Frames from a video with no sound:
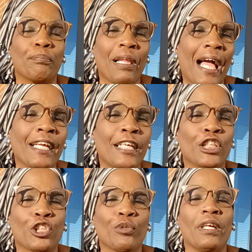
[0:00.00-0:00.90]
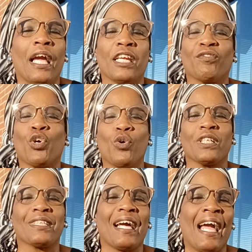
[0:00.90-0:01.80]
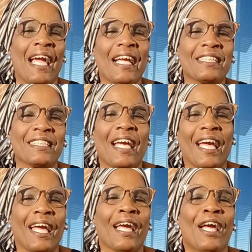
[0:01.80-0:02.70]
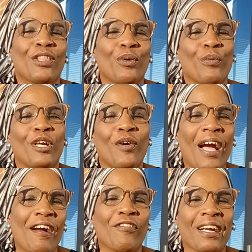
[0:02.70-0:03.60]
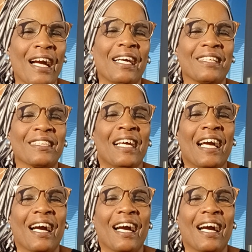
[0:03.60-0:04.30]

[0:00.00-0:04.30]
Black history, and of course the hashtag the Real Africanist.